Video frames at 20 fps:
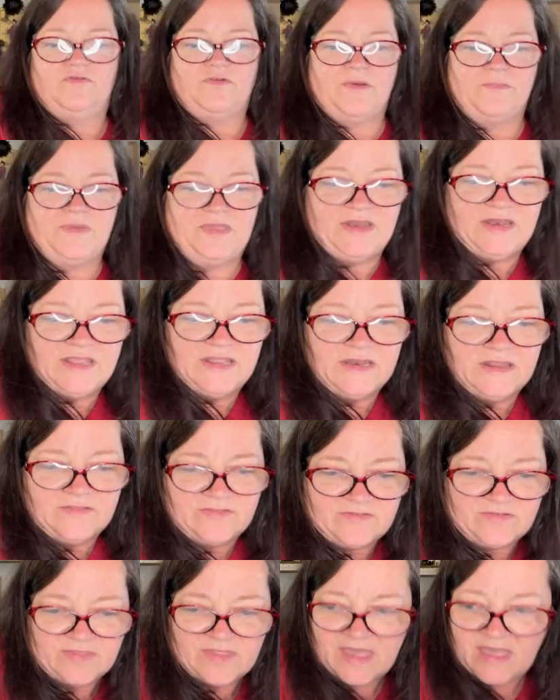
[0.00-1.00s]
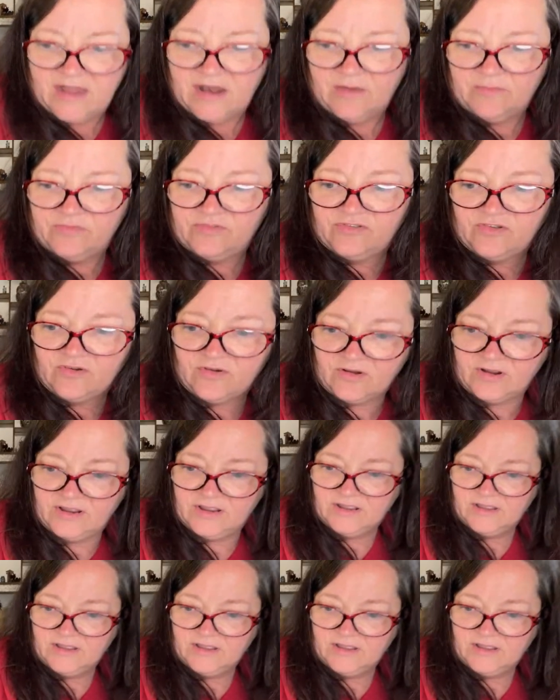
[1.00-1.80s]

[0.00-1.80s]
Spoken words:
I'm hitting into that. I'm sorry.